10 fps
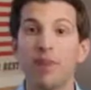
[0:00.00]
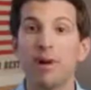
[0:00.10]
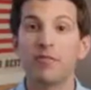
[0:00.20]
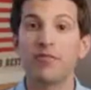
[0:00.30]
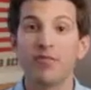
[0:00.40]
on my
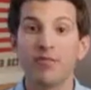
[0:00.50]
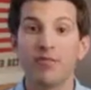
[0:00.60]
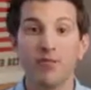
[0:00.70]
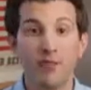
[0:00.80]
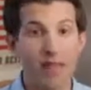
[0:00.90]

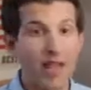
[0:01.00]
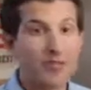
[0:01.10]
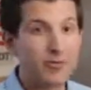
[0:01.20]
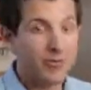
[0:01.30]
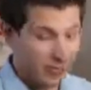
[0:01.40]
receiver without
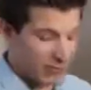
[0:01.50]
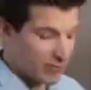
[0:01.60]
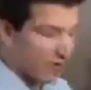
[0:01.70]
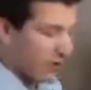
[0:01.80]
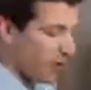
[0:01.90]
switching
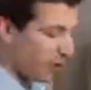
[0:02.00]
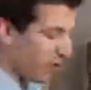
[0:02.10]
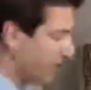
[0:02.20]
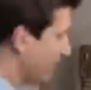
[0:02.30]
between modes.